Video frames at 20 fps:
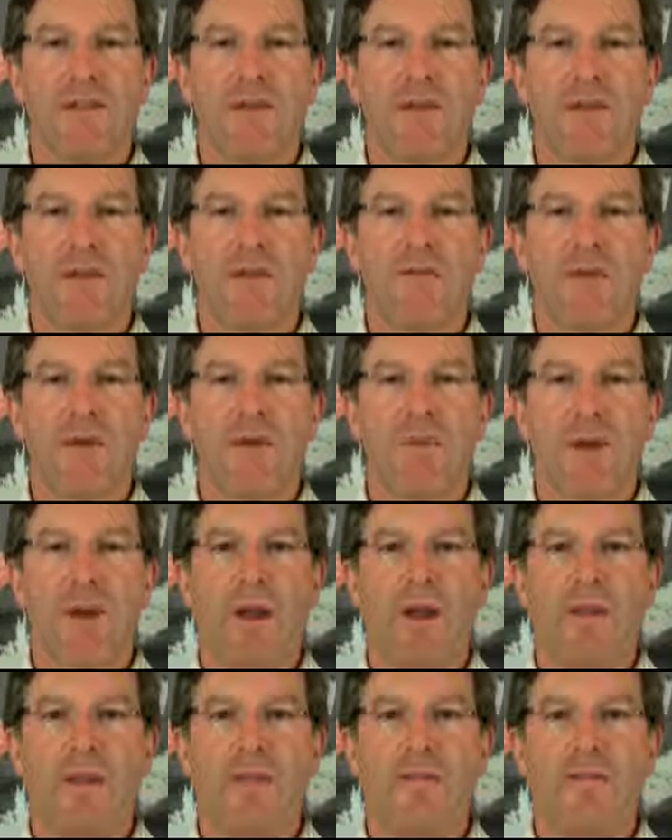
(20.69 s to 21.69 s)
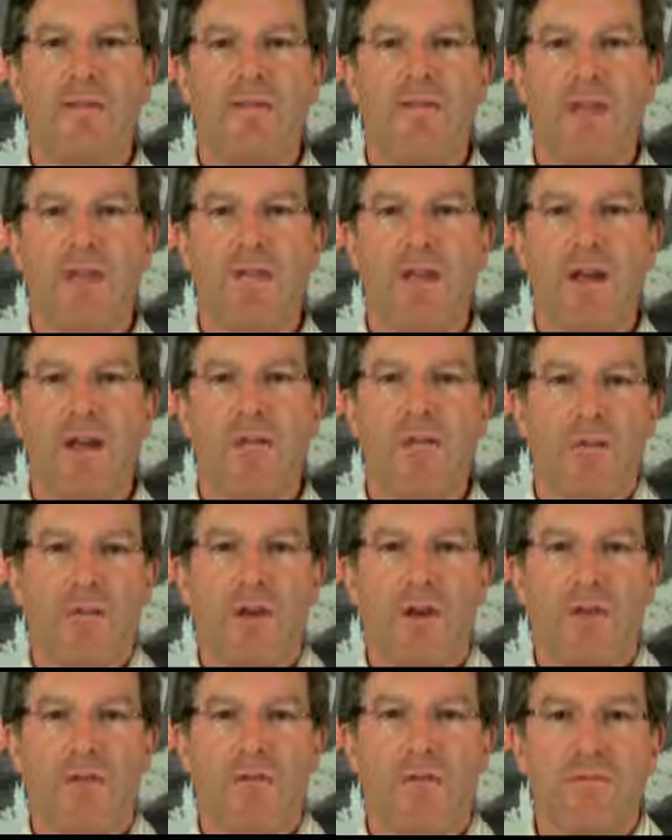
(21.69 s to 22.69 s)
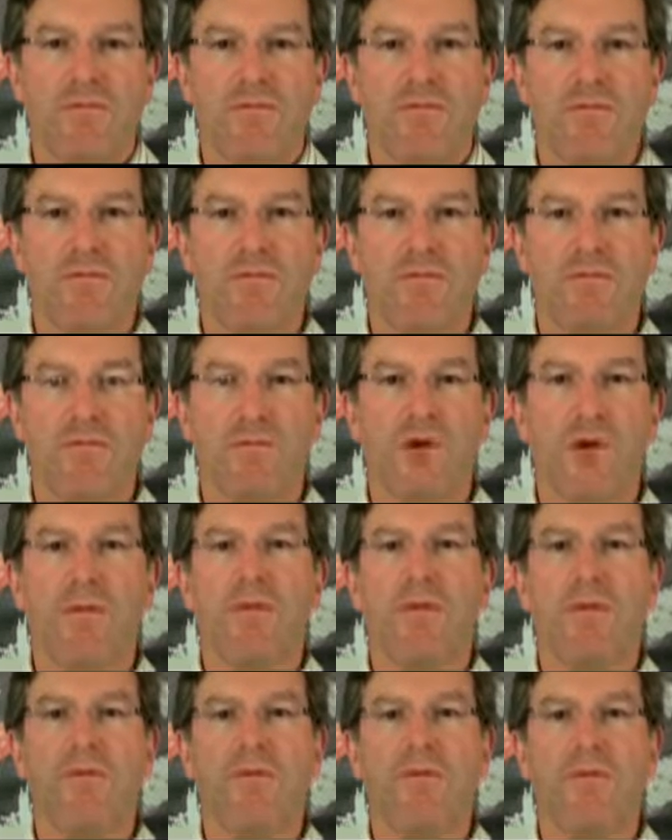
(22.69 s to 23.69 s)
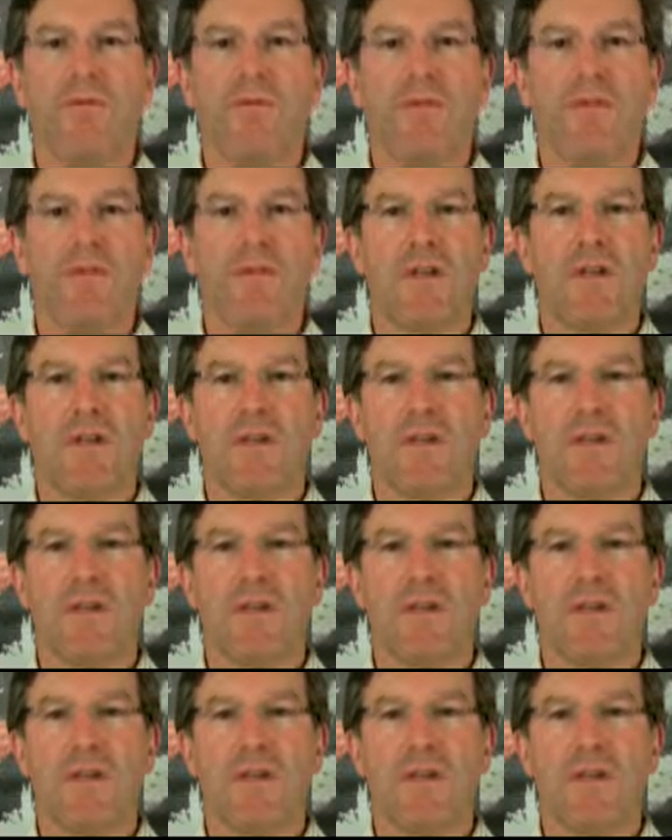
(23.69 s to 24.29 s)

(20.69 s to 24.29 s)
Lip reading: that can be applied to help solve problems and